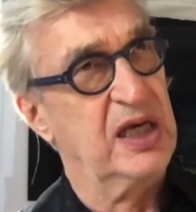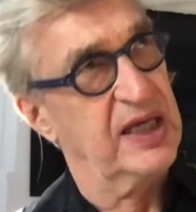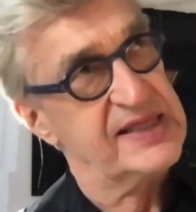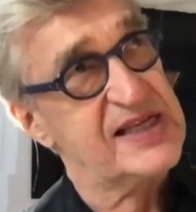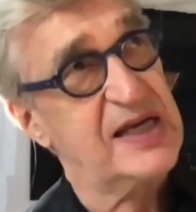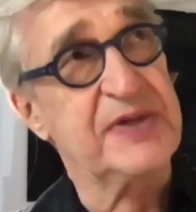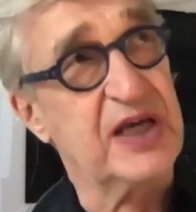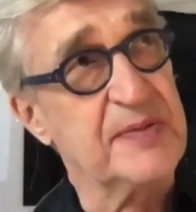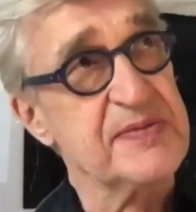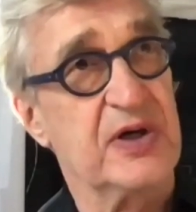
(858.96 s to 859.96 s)
And
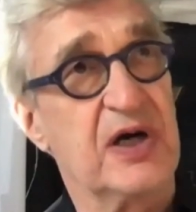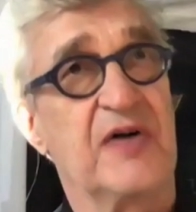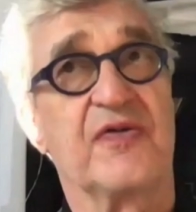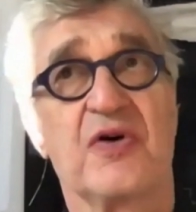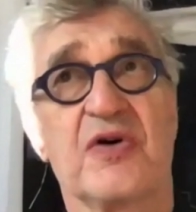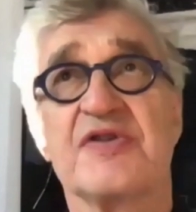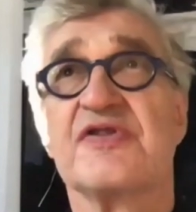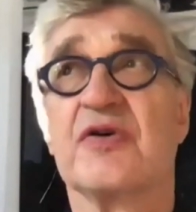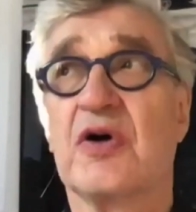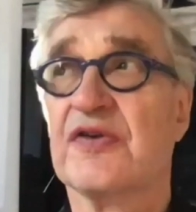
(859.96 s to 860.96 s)
sometimes, of course,
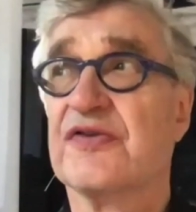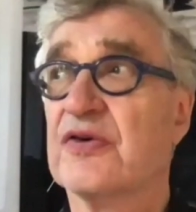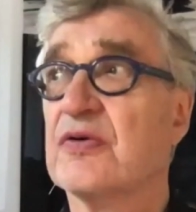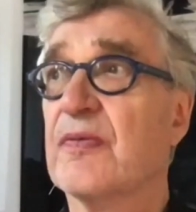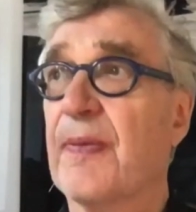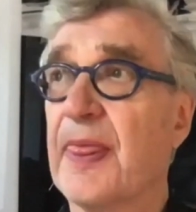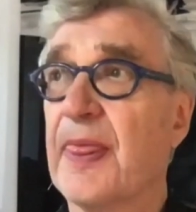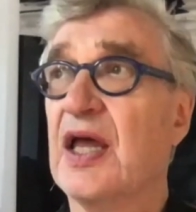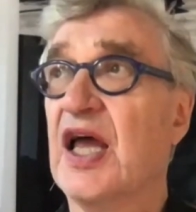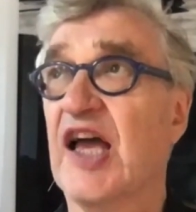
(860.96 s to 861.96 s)
you also
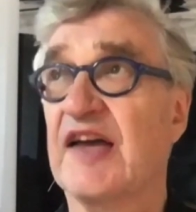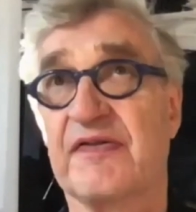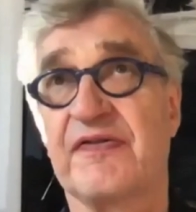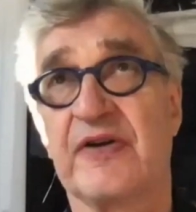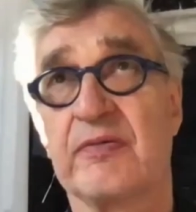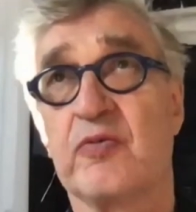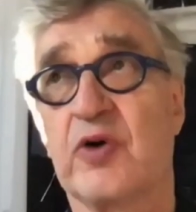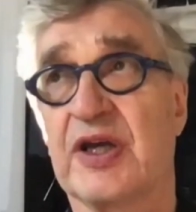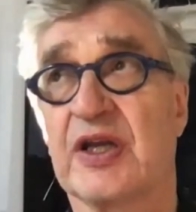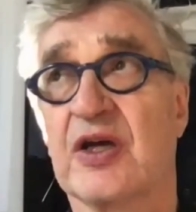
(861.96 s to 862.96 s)
have a film where
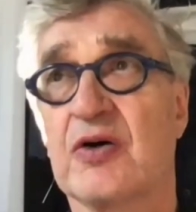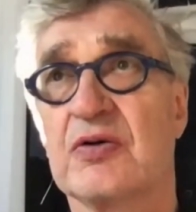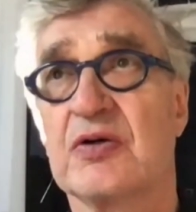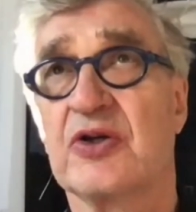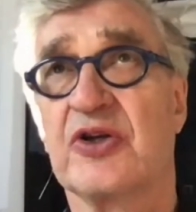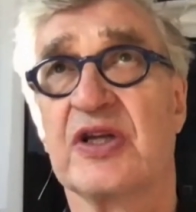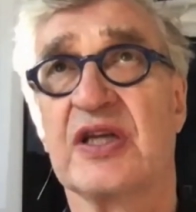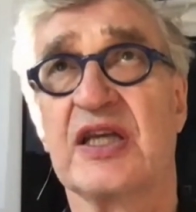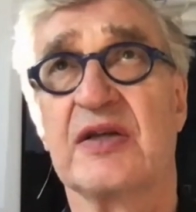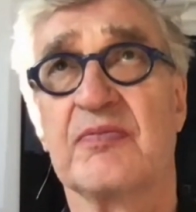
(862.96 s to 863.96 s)
you know you
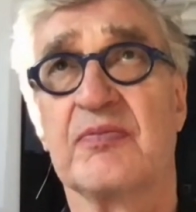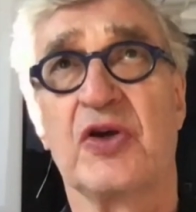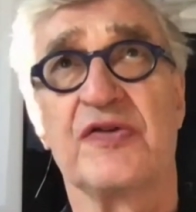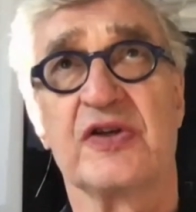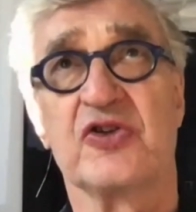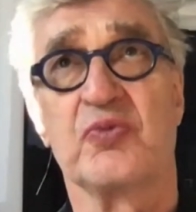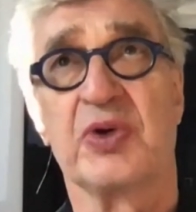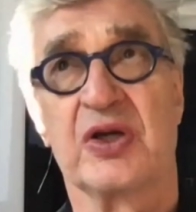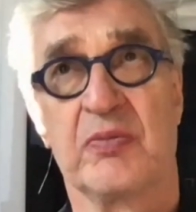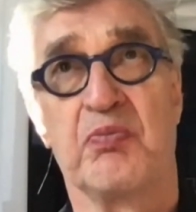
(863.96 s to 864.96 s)
need music to be
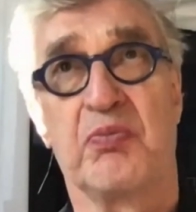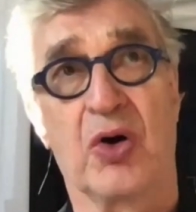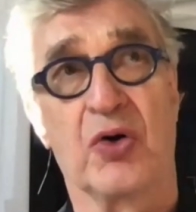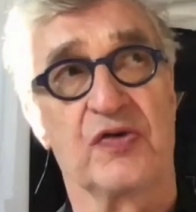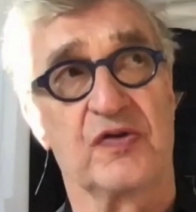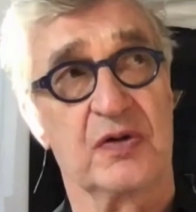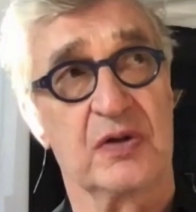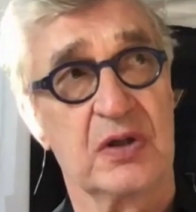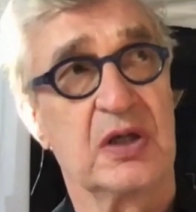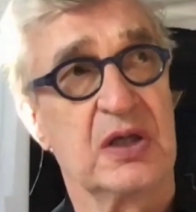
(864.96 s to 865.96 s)
composed.
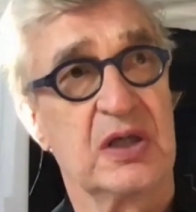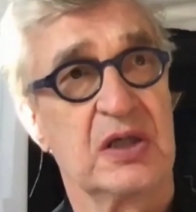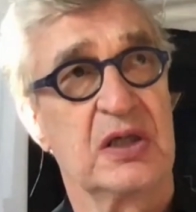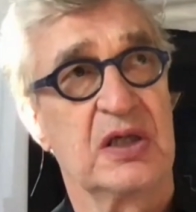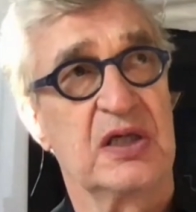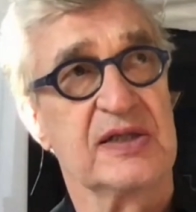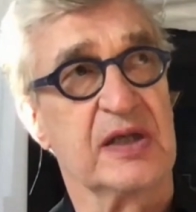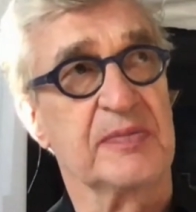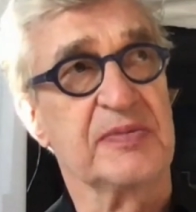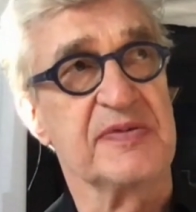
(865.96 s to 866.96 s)

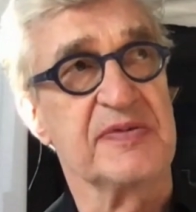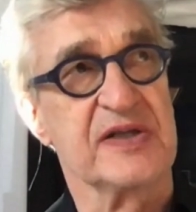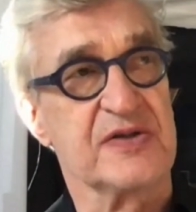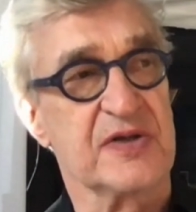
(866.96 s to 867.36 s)
Sometimes it's